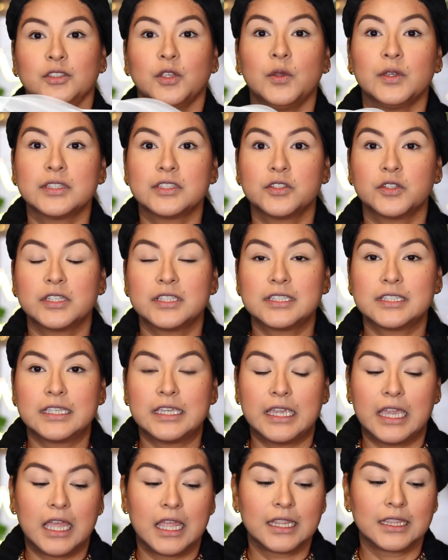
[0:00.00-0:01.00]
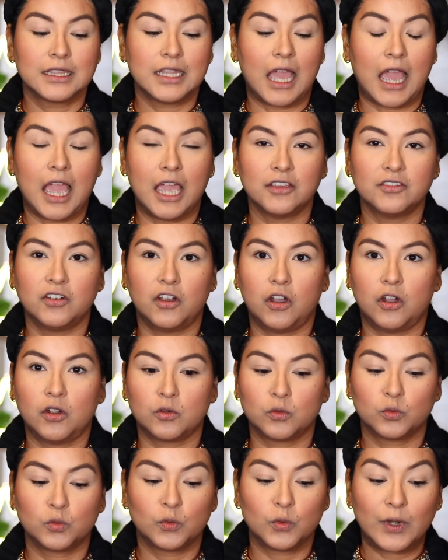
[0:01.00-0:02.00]
So as you can see, I've
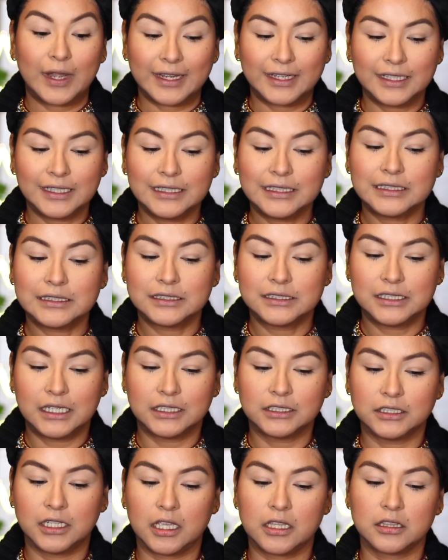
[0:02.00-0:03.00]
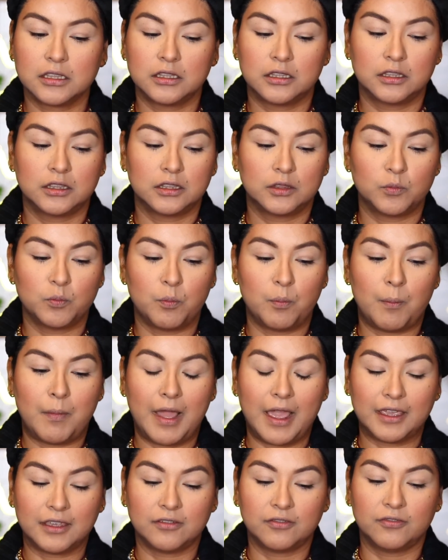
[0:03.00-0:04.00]
already done
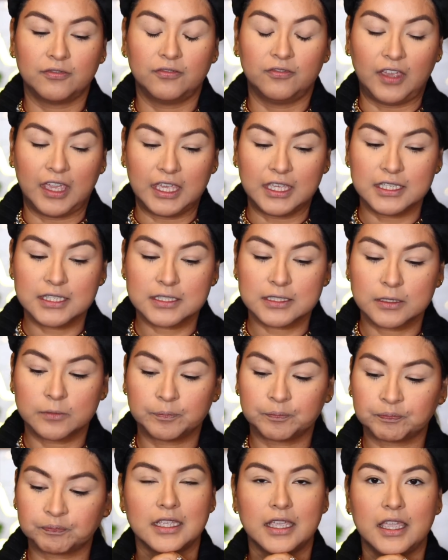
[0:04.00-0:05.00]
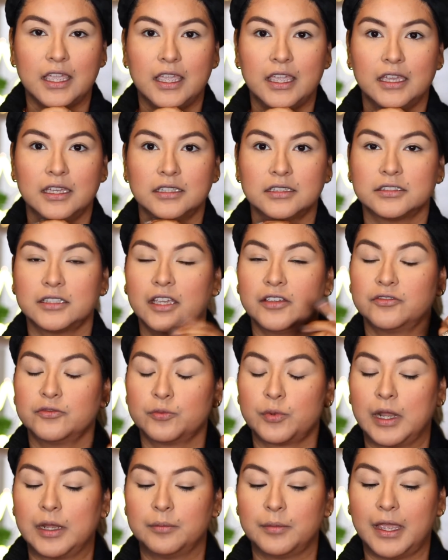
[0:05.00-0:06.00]
my face and
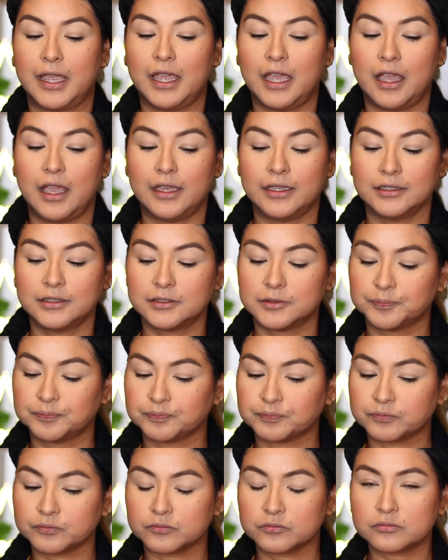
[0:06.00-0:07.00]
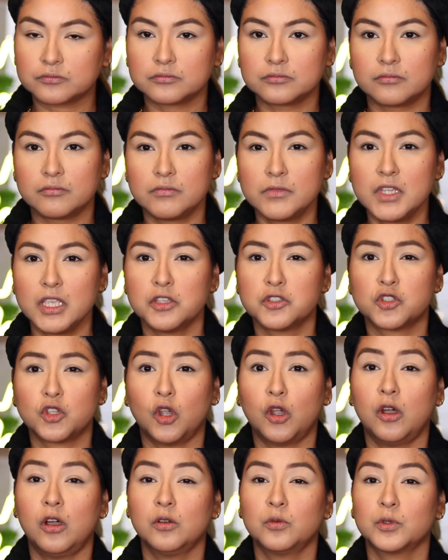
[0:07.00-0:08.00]
I've primed my eyes
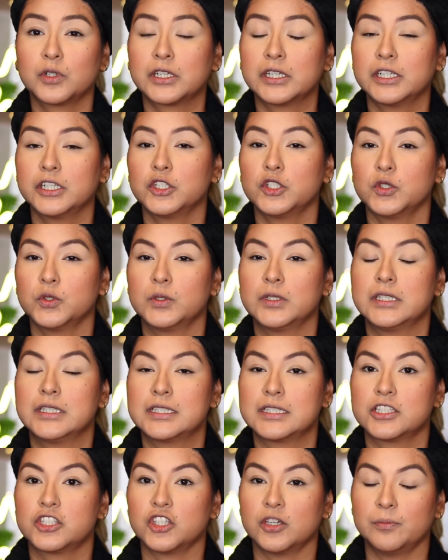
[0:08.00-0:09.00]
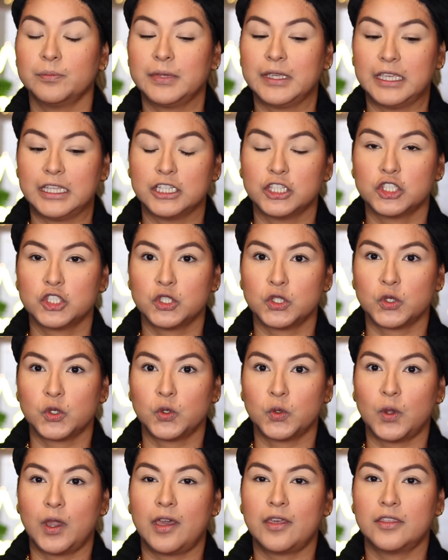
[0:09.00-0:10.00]
so all we're gonna do is jump
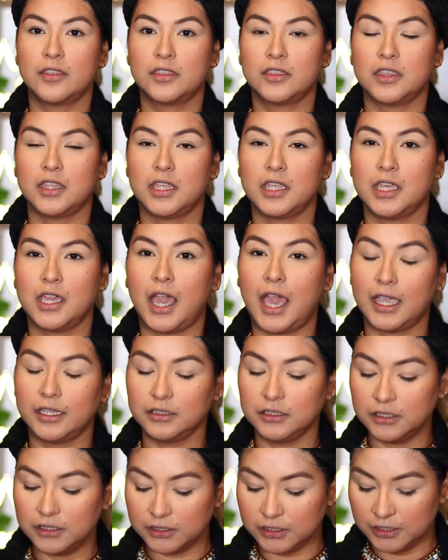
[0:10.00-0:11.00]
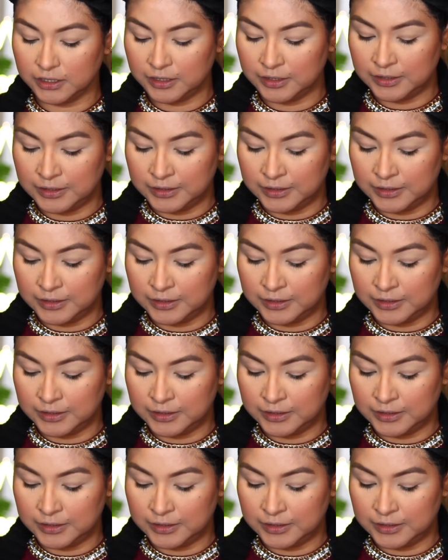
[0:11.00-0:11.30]
into the eye look.